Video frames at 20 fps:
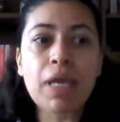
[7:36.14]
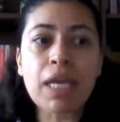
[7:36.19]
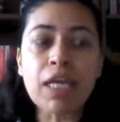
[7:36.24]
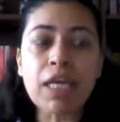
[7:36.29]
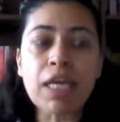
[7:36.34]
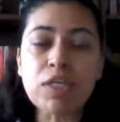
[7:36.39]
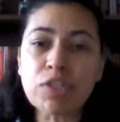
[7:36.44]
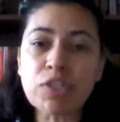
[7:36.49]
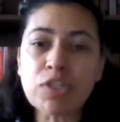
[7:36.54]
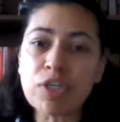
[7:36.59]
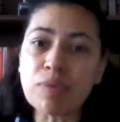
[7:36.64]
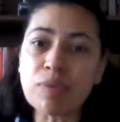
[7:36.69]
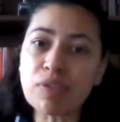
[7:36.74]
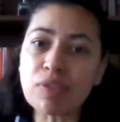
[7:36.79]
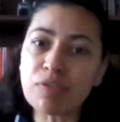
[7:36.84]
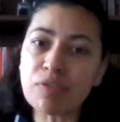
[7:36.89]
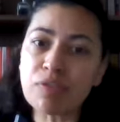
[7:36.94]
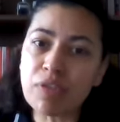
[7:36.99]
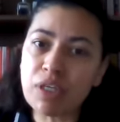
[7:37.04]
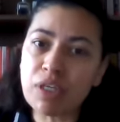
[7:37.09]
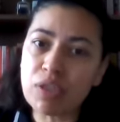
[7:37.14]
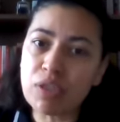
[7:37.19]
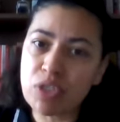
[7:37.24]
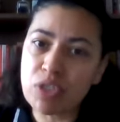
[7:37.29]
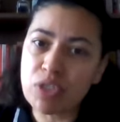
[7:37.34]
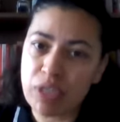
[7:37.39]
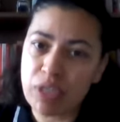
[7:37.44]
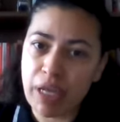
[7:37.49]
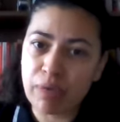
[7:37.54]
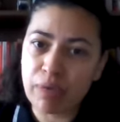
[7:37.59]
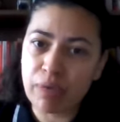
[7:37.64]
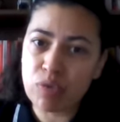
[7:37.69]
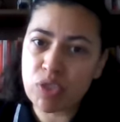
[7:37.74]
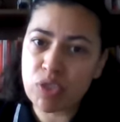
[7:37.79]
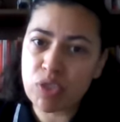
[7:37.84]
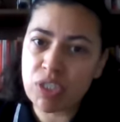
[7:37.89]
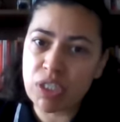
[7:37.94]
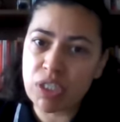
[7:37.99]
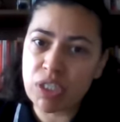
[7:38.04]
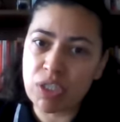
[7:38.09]
in terms of English language
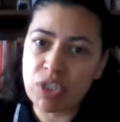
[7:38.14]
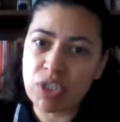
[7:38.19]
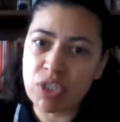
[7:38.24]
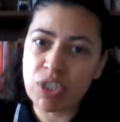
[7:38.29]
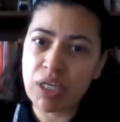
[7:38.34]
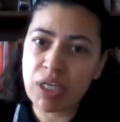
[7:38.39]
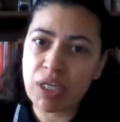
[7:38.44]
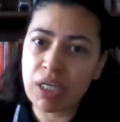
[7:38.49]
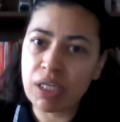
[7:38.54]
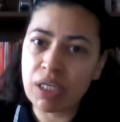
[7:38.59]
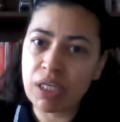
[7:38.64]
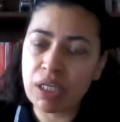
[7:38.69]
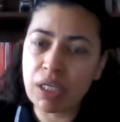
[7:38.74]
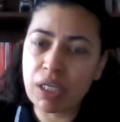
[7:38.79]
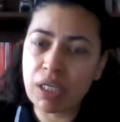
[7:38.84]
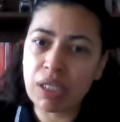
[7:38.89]
teaching,